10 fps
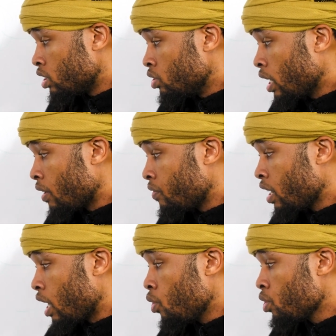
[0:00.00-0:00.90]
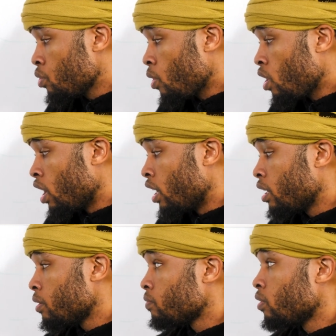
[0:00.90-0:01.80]
You got to figure out who you are.
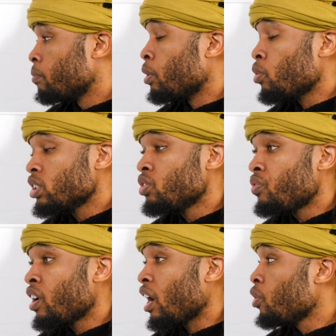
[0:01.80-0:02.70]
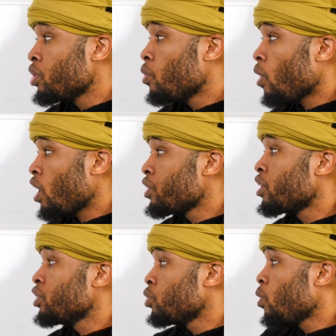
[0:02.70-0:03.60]
But once you figure out who you are, you
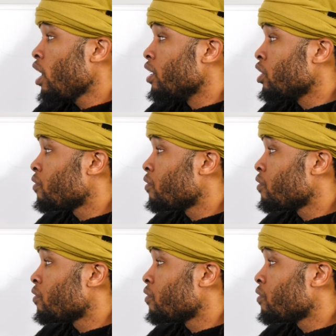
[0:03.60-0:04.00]
can do what?